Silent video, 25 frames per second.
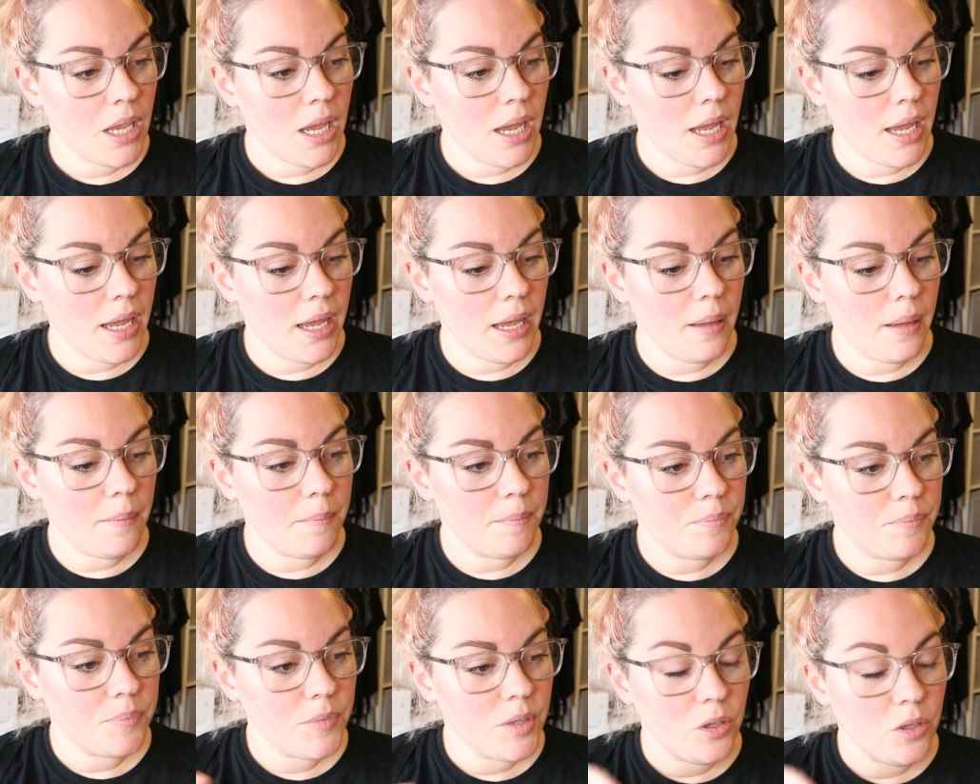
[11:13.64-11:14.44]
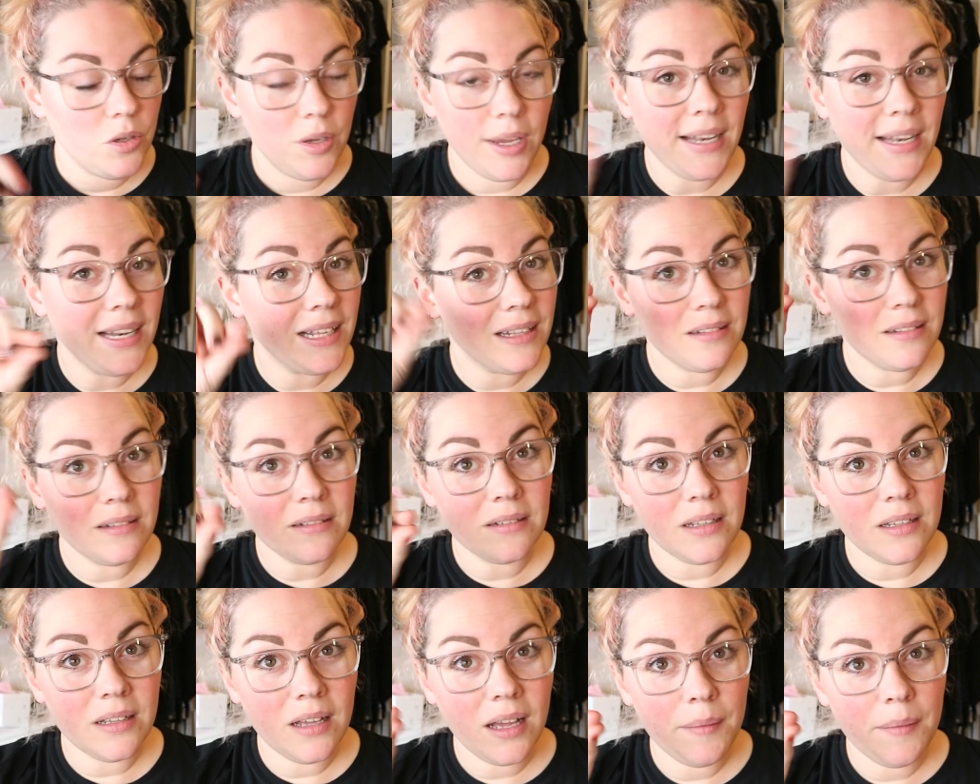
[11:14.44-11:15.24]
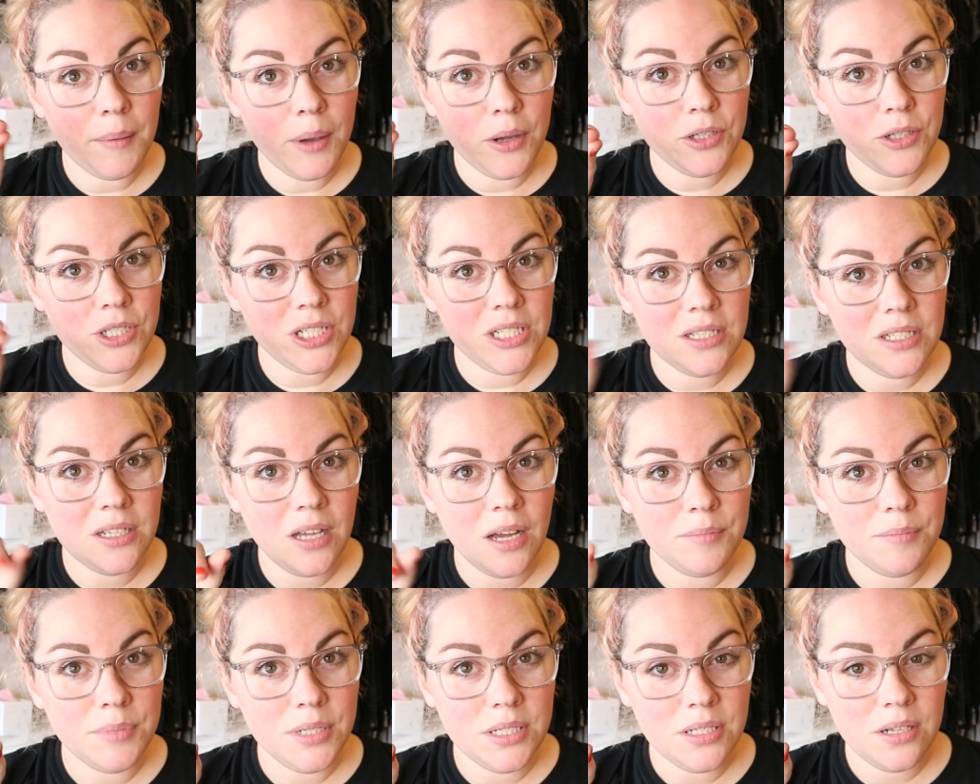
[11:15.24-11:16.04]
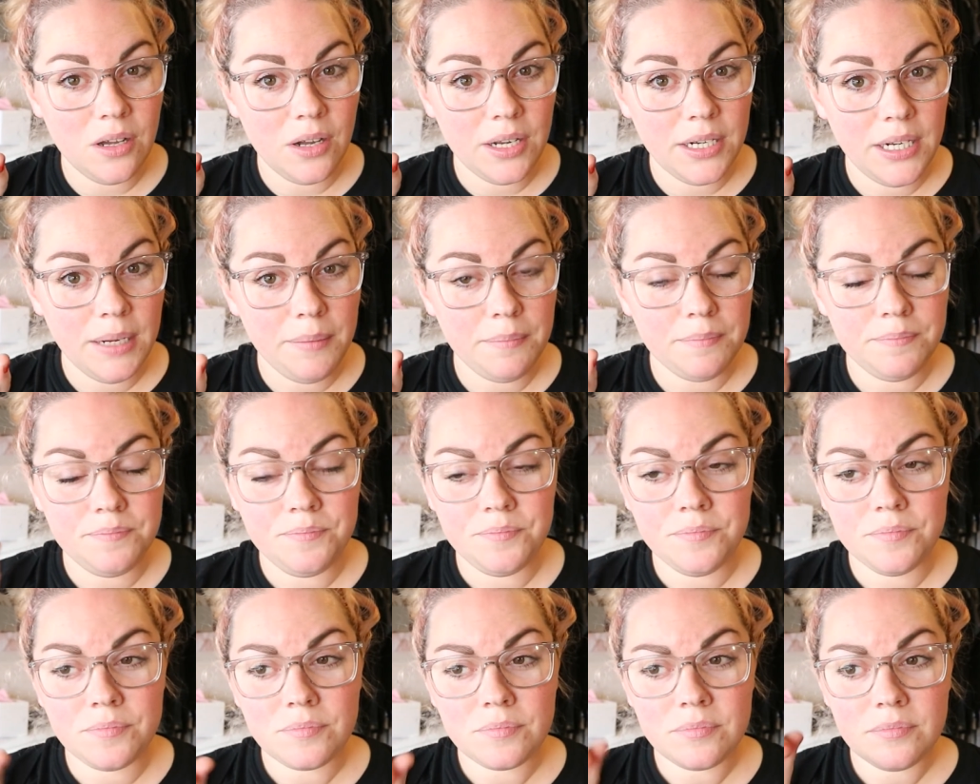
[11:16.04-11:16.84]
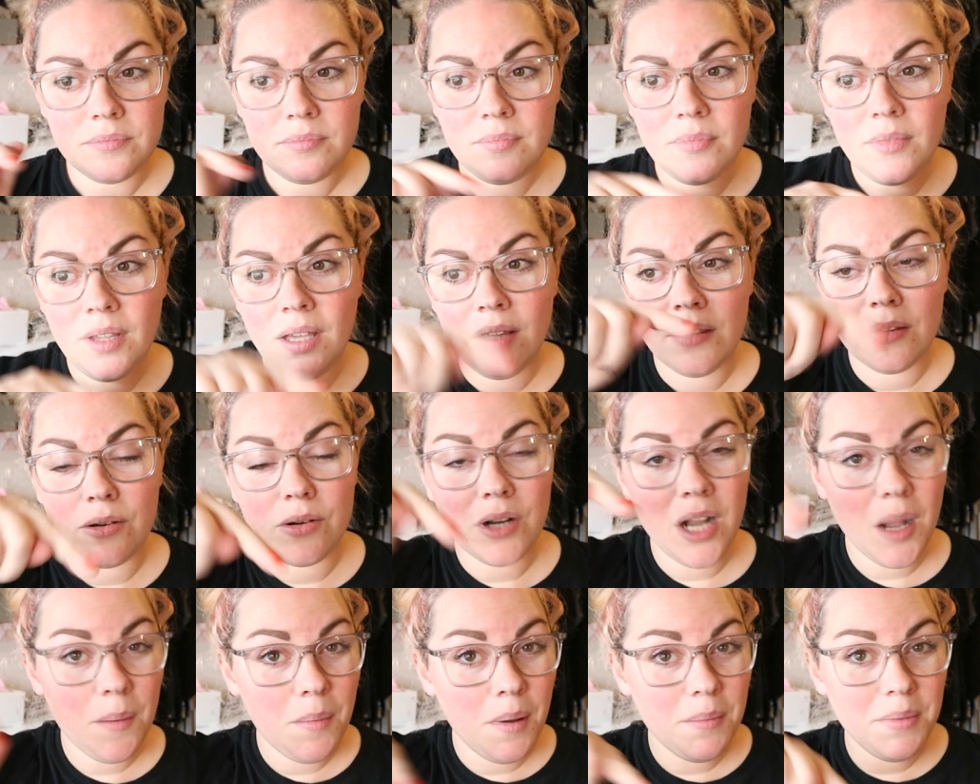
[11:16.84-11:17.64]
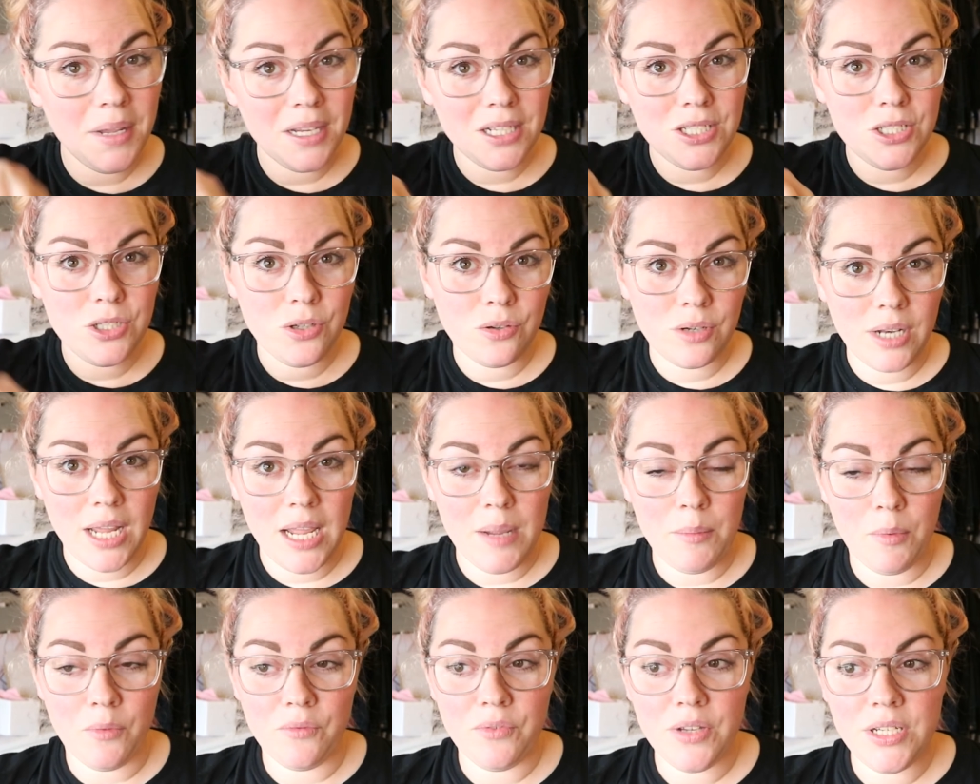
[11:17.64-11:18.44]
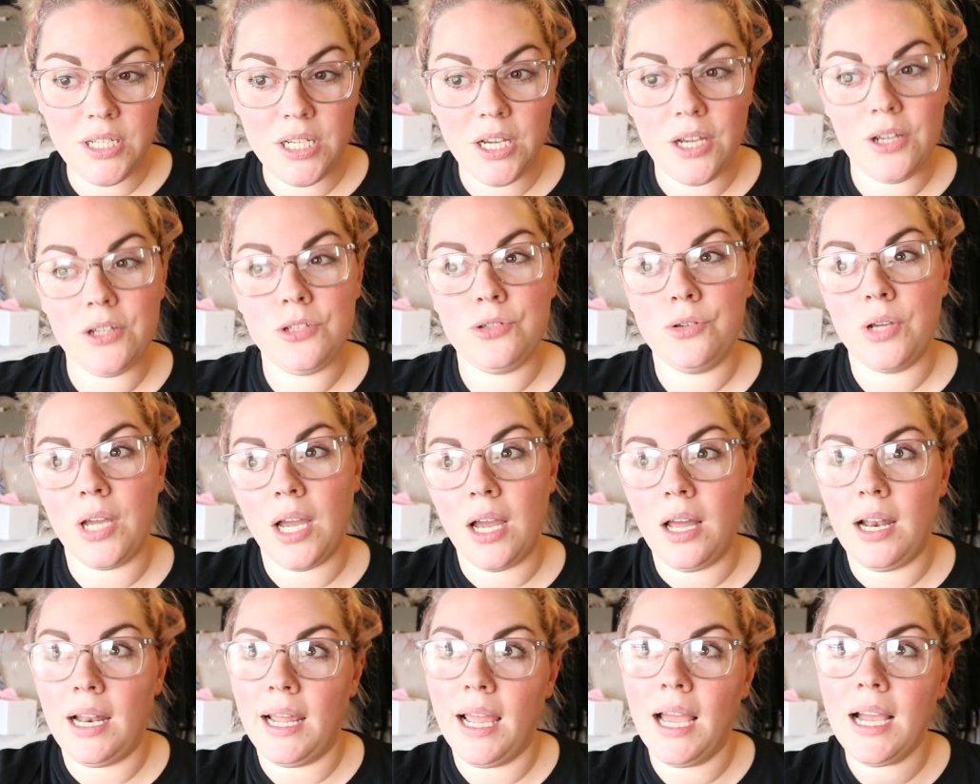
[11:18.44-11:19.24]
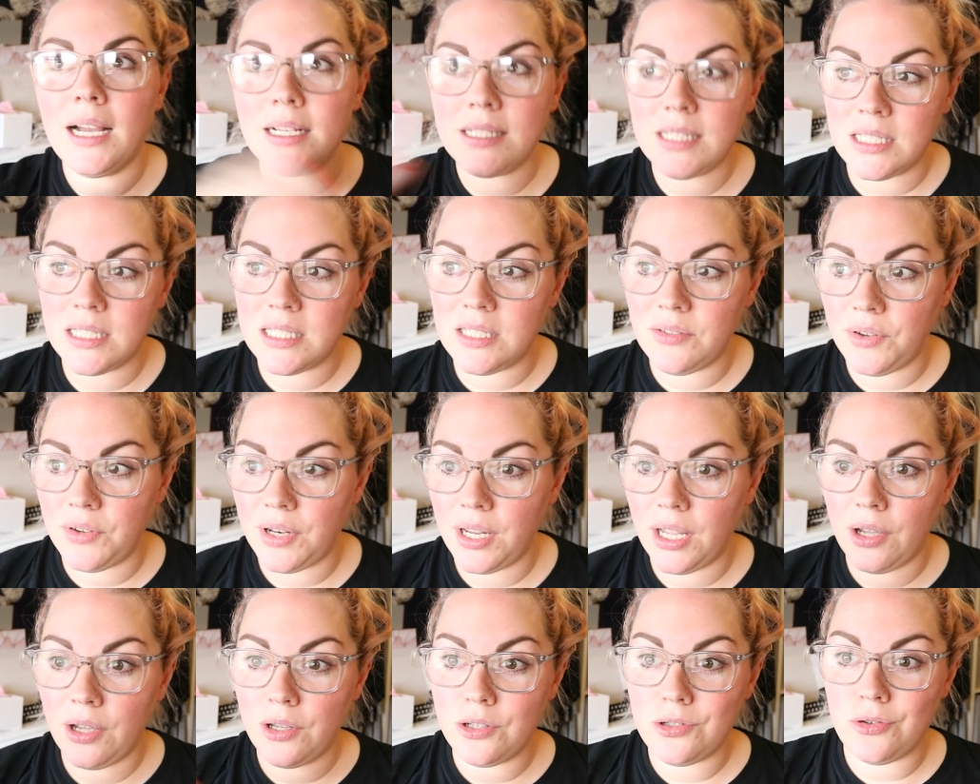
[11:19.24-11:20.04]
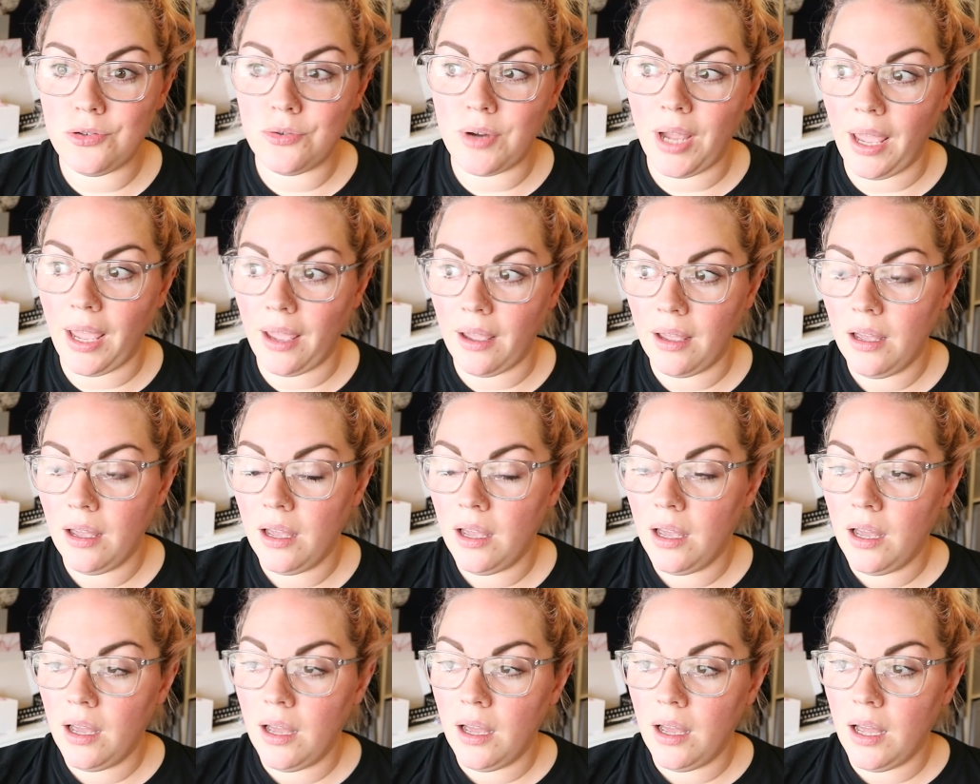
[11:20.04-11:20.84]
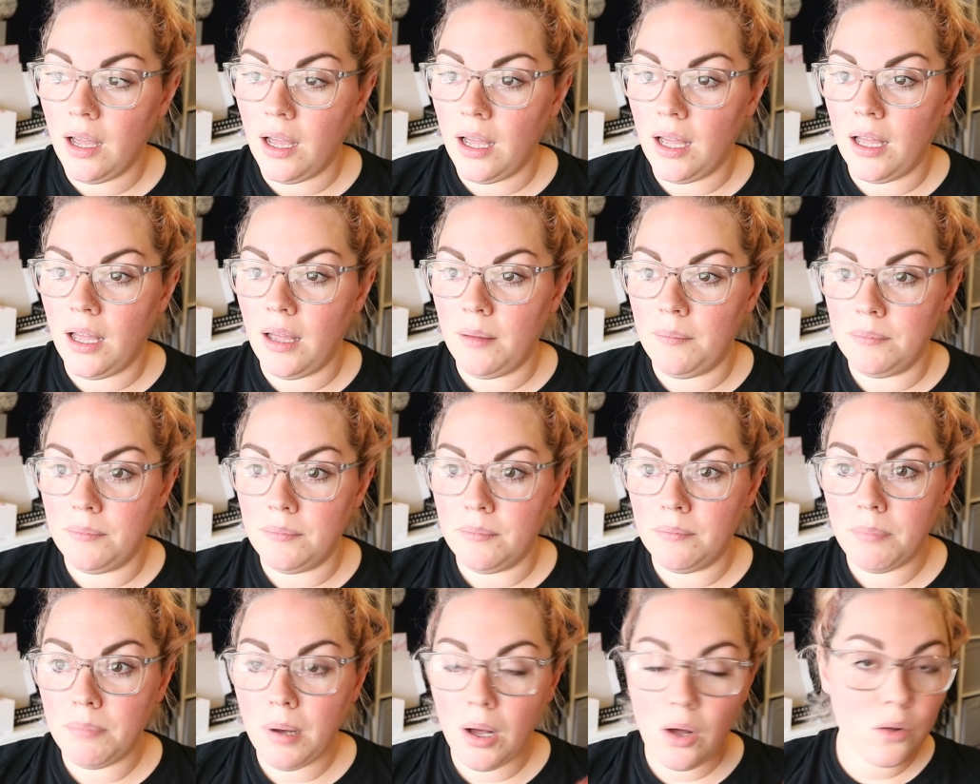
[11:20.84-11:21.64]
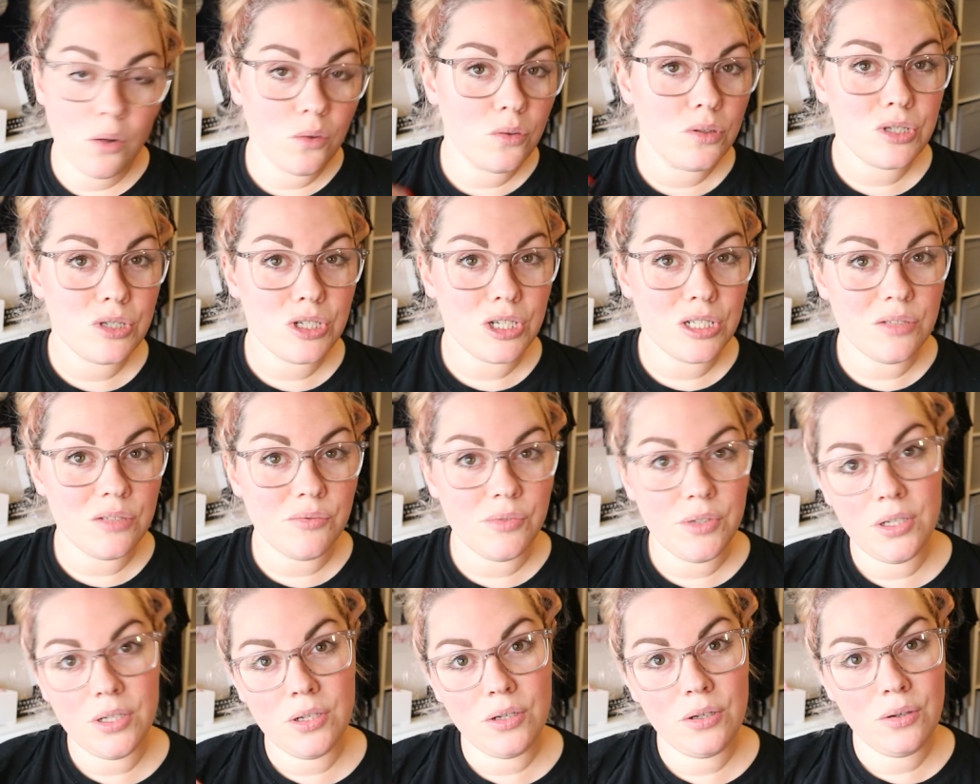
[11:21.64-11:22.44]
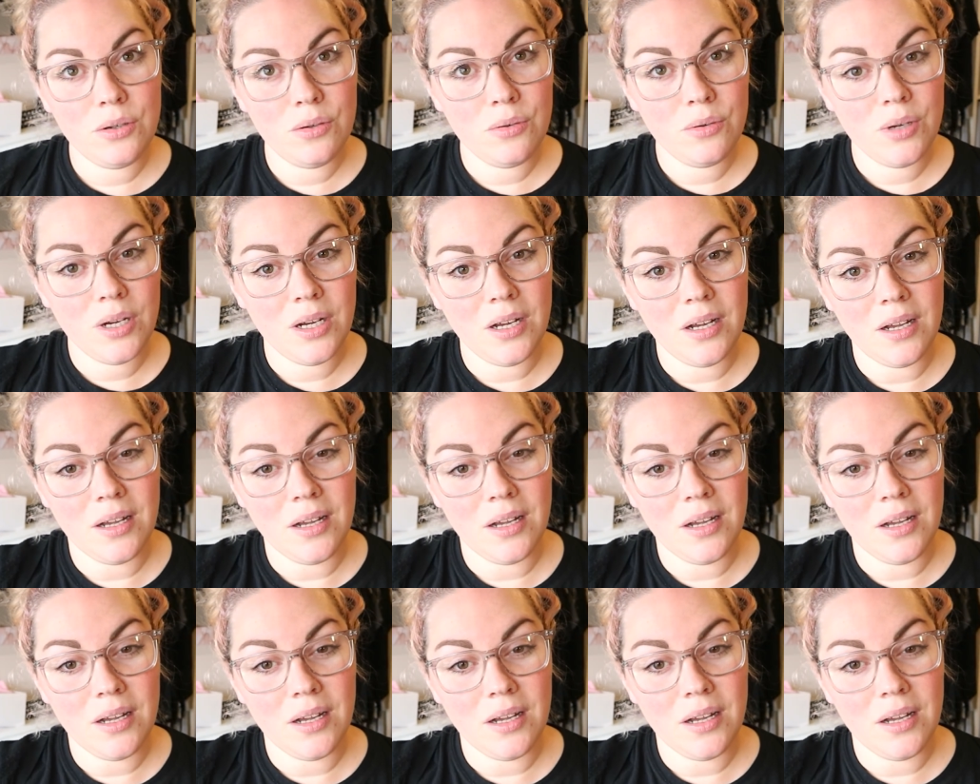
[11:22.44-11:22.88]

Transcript: You get little emojis that I'm designing that will come up next to your name on videos. You'll get early access to videos. You'll get polls just for you.